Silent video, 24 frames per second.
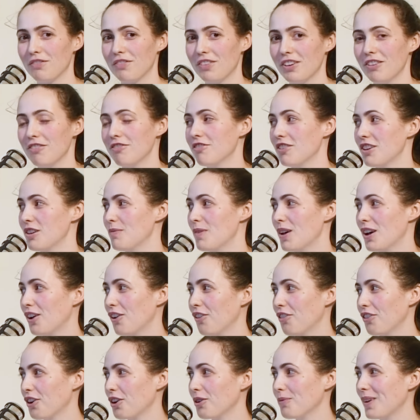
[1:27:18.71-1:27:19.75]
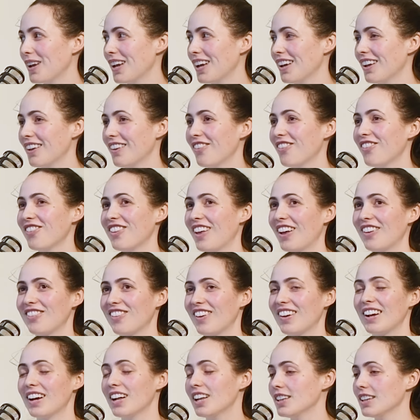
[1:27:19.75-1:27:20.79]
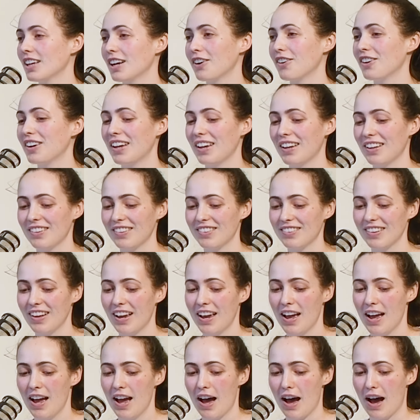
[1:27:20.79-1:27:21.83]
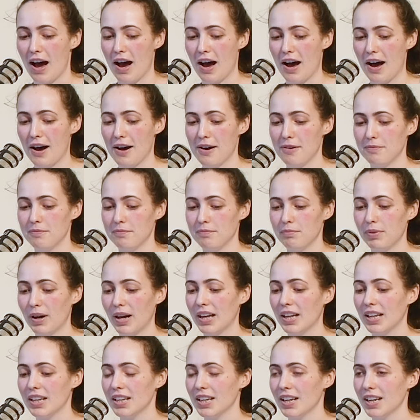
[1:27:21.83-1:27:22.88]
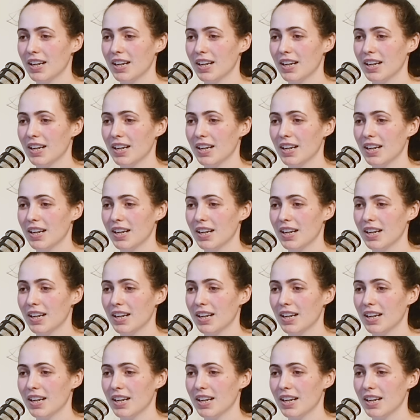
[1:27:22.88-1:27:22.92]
the female Thermians that's like hilarious. But